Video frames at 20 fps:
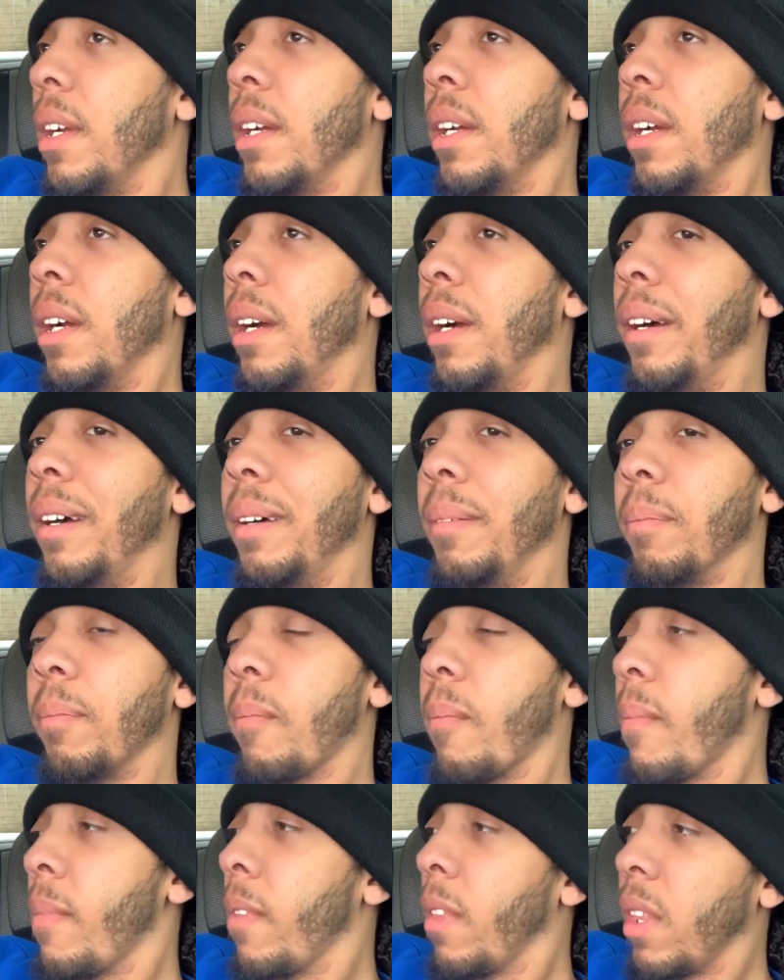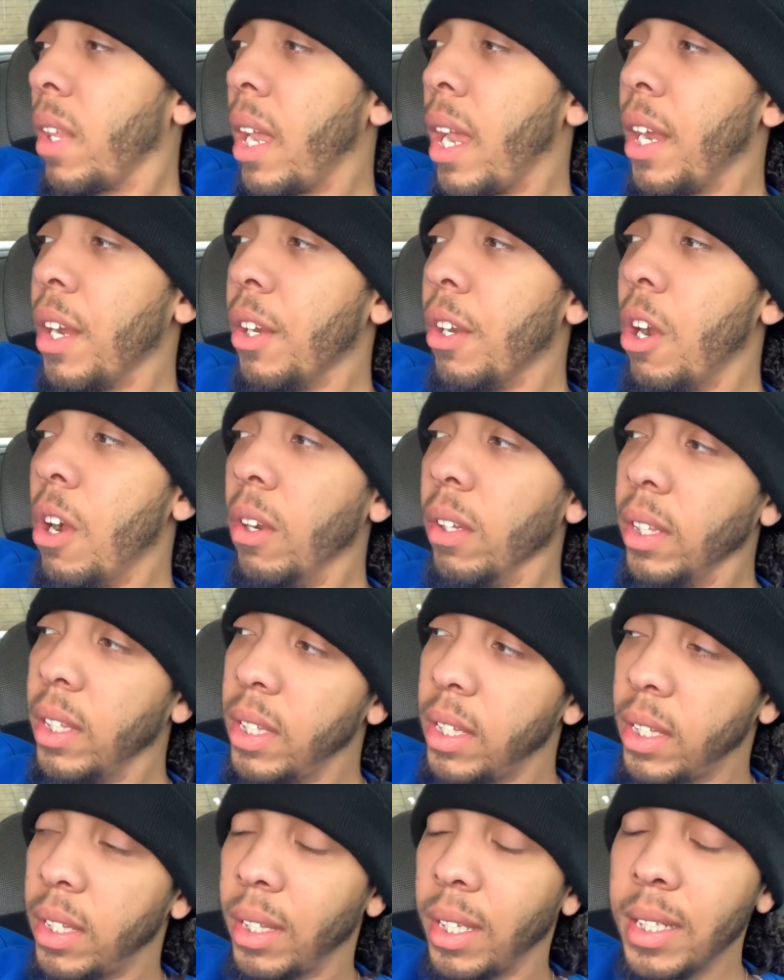Um, and you know,
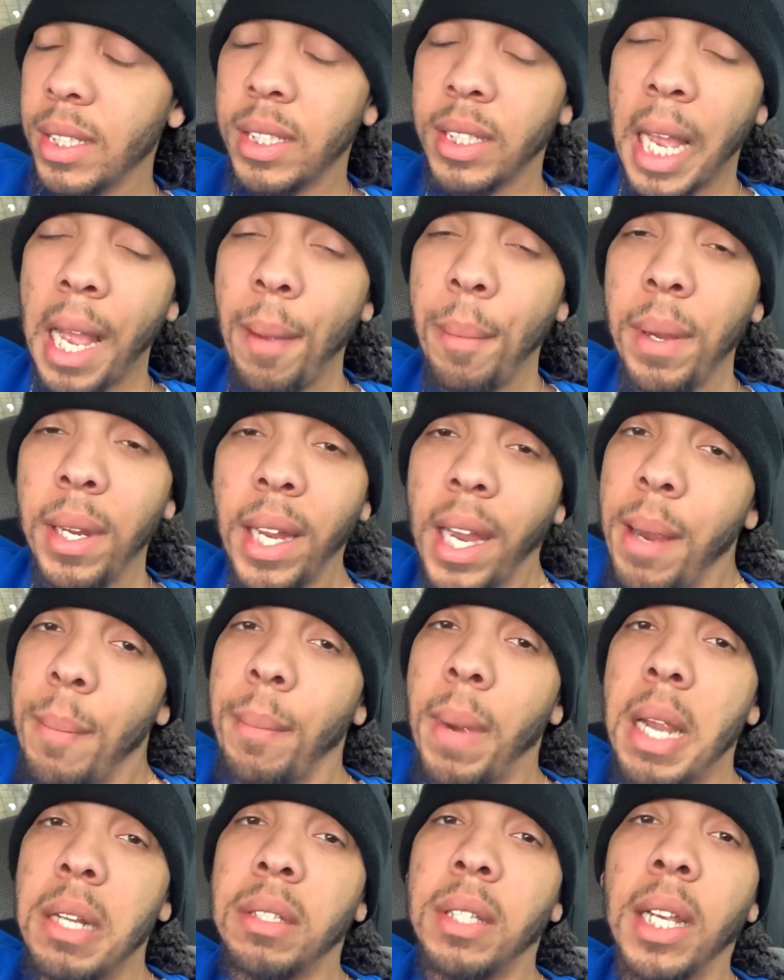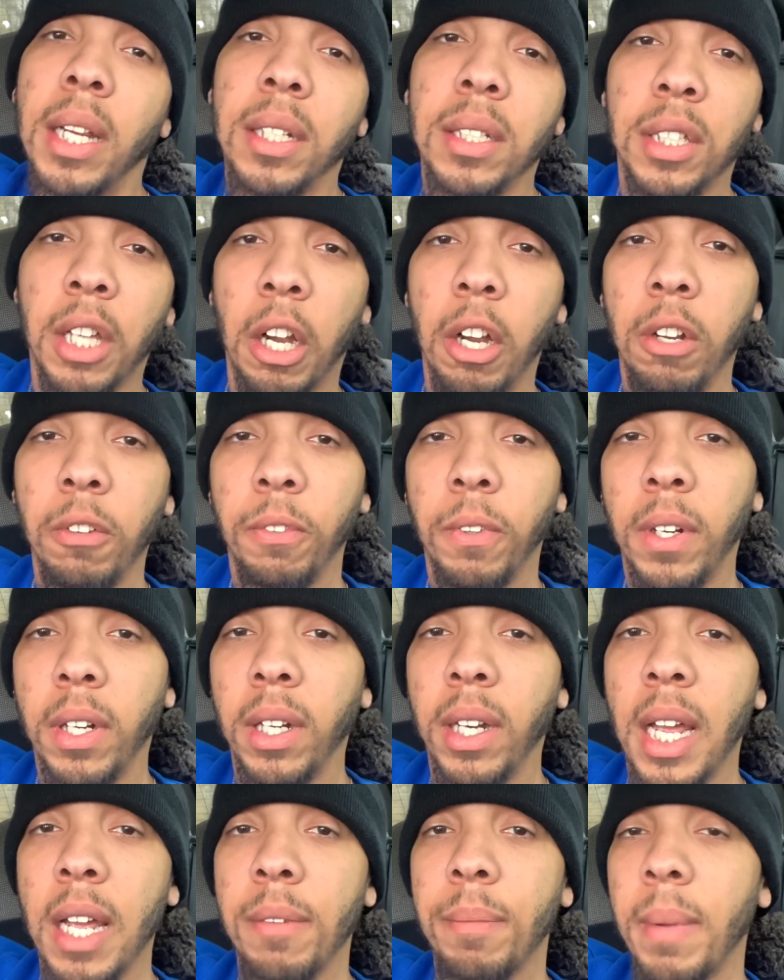this topic, it might take a turn for the
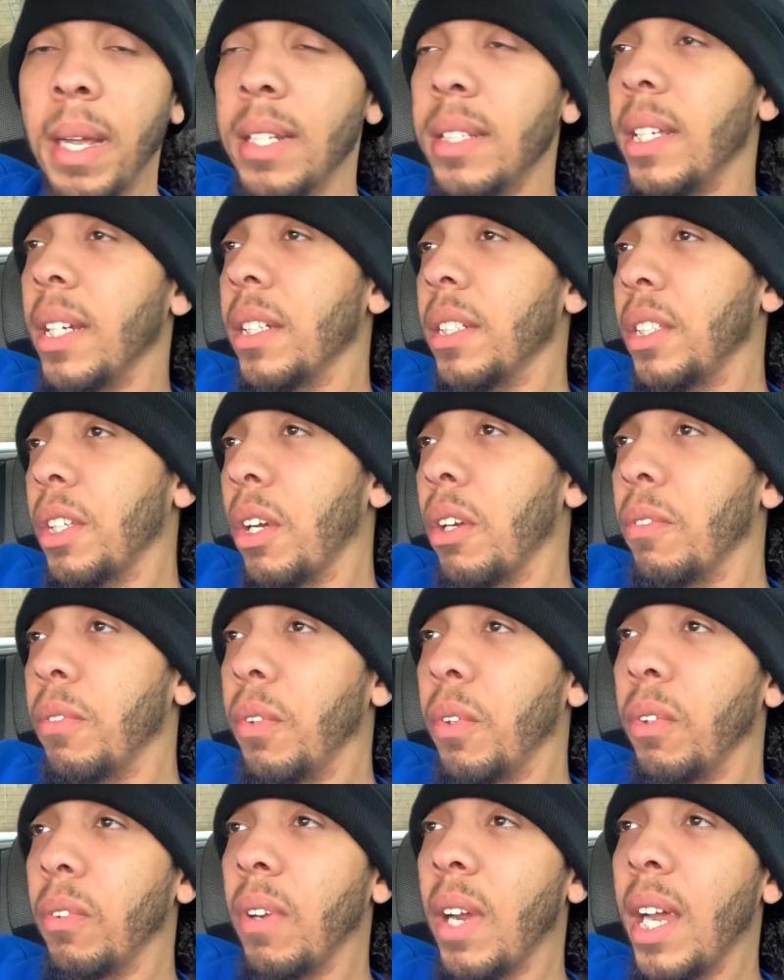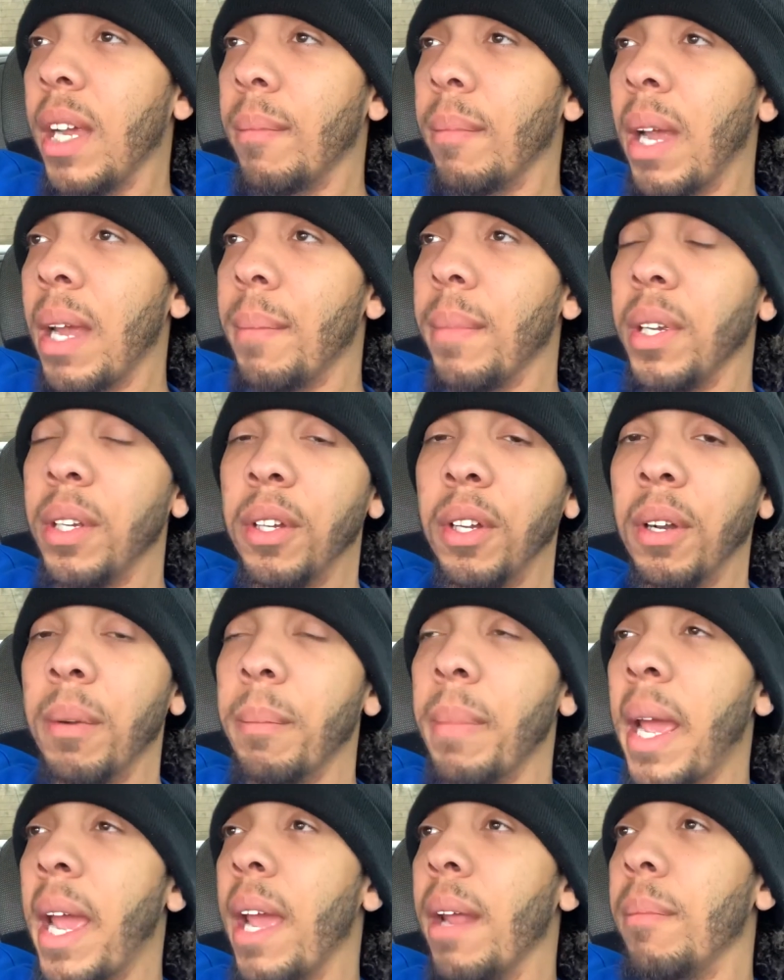left, might take a turn for the right, might be good or
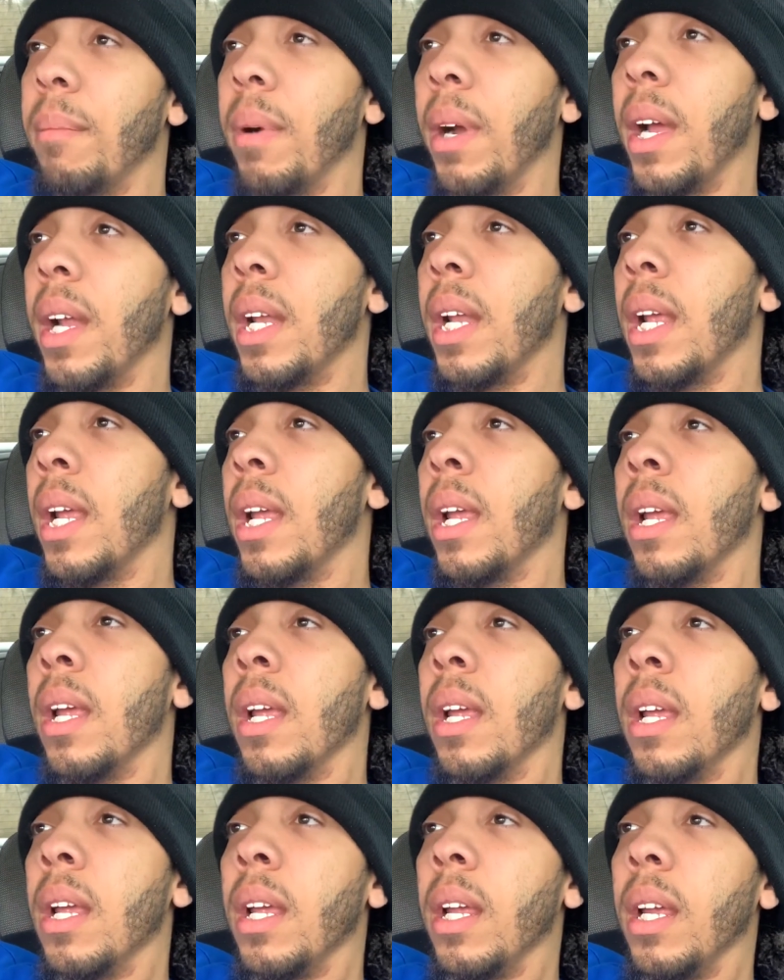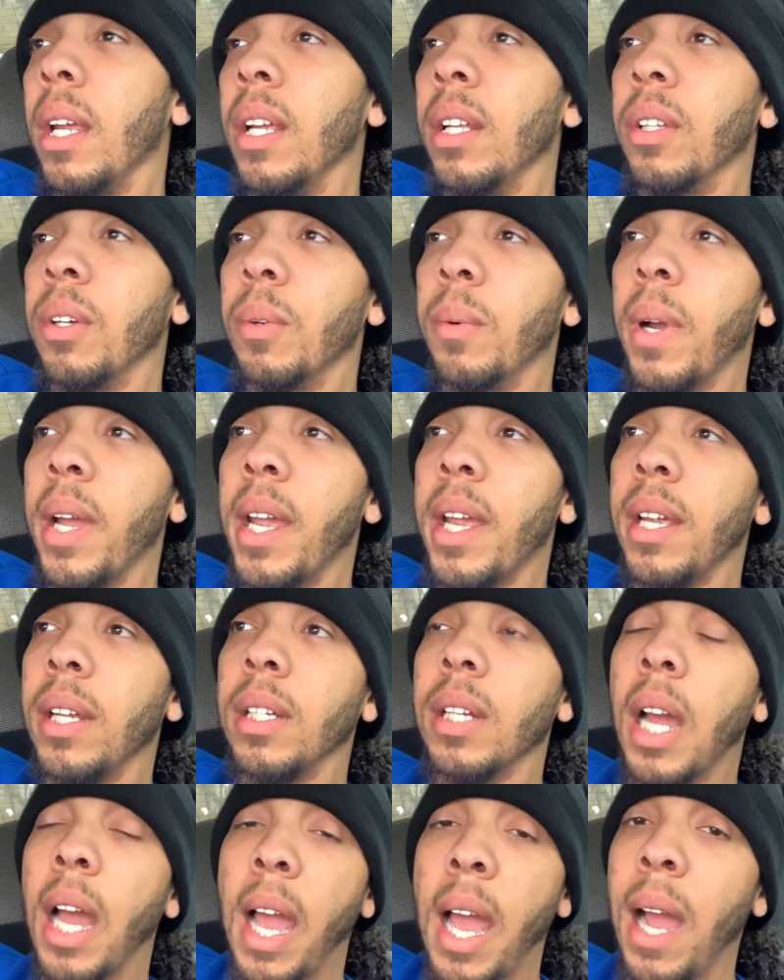bad, but either way,
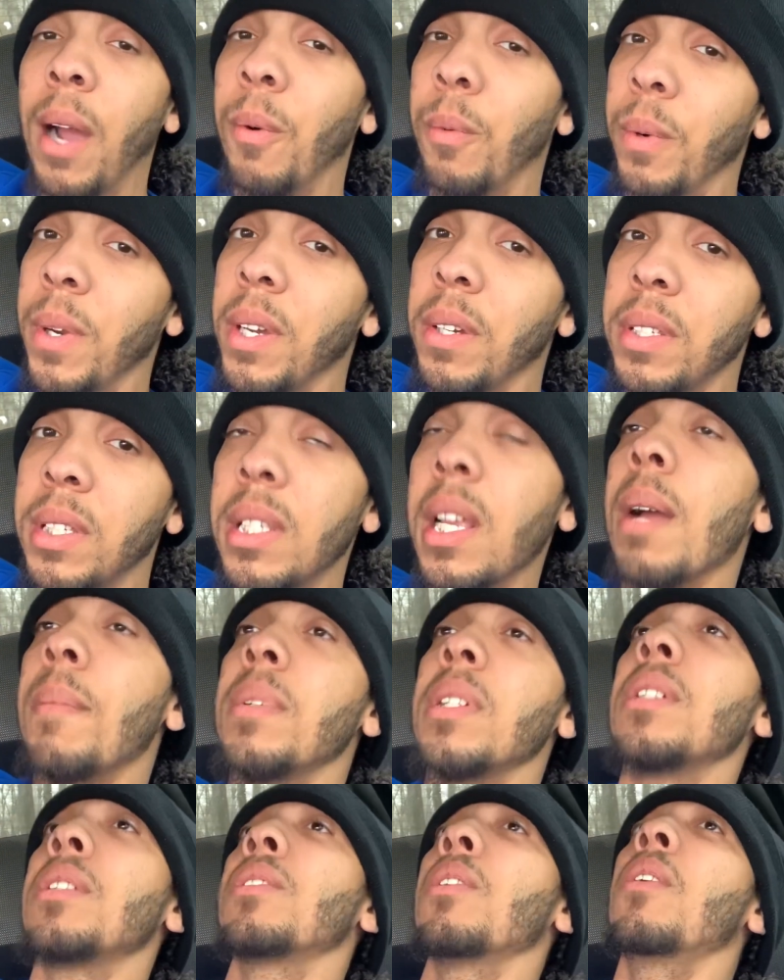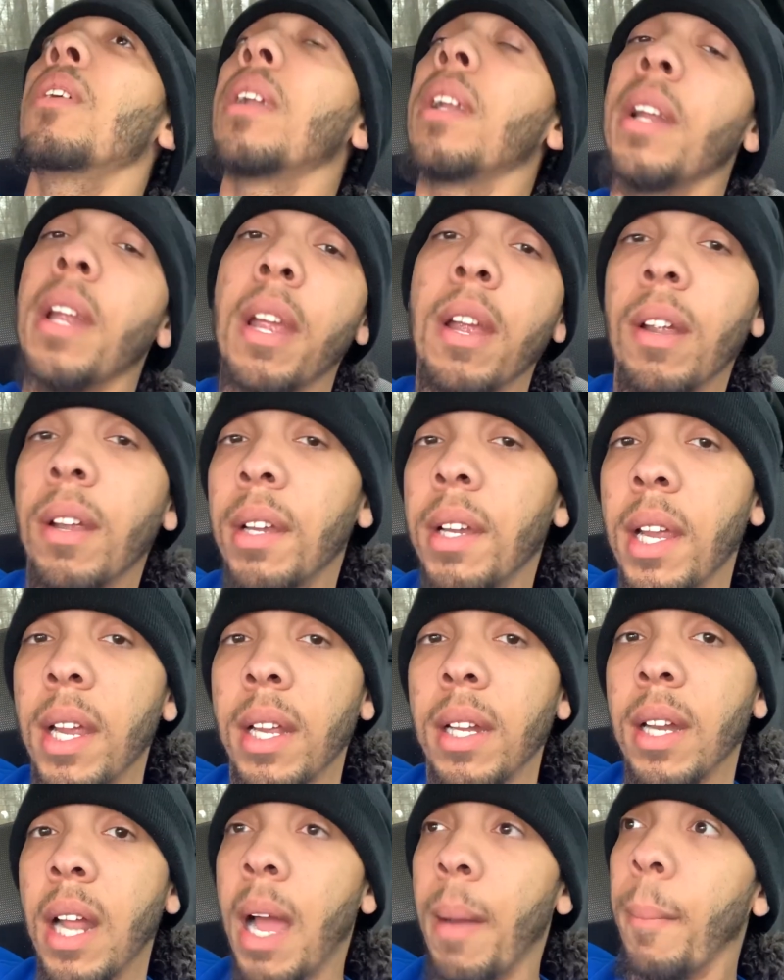I will say I'm gonna just throw it in the air
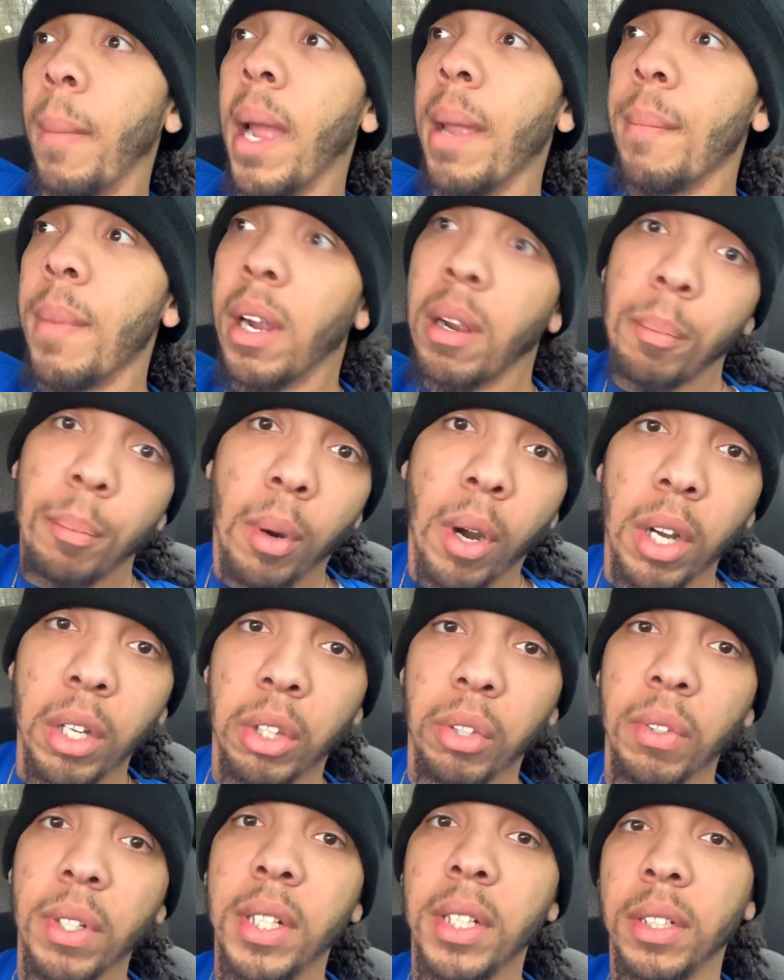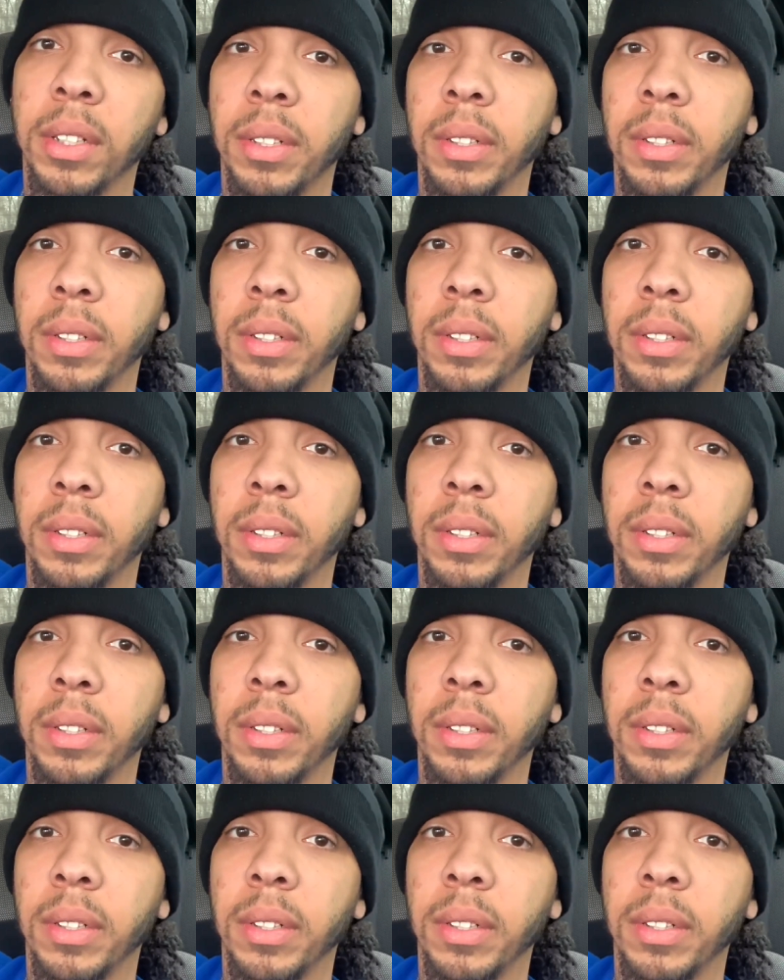again. I might make a part three.